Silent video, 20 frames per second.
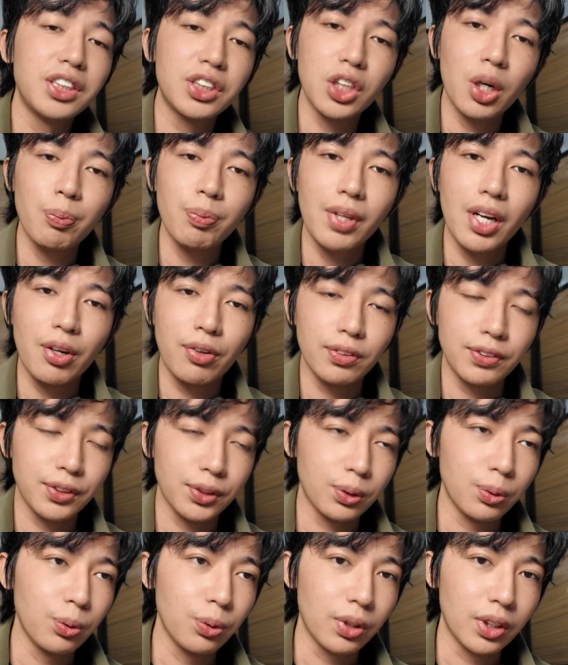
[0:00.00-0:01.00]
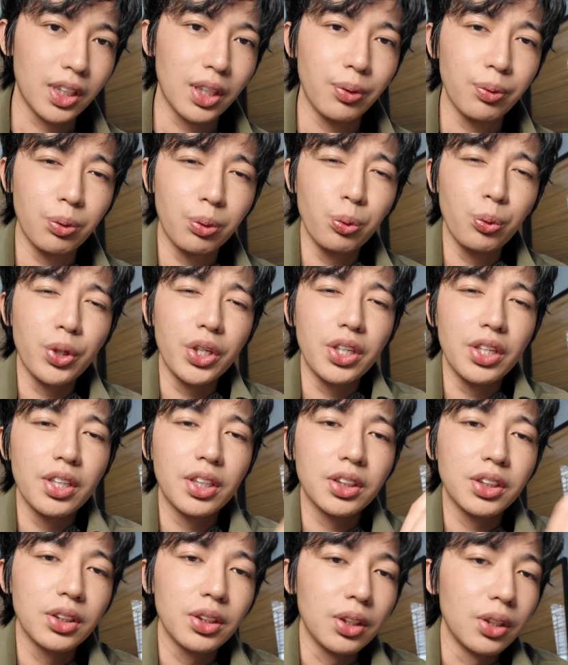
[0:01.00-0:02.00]
dropped out of school around 2
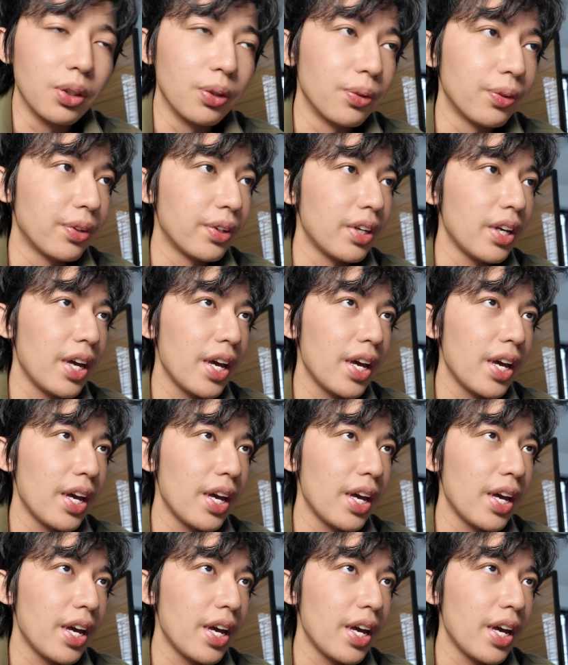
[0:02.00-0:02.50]
years ago.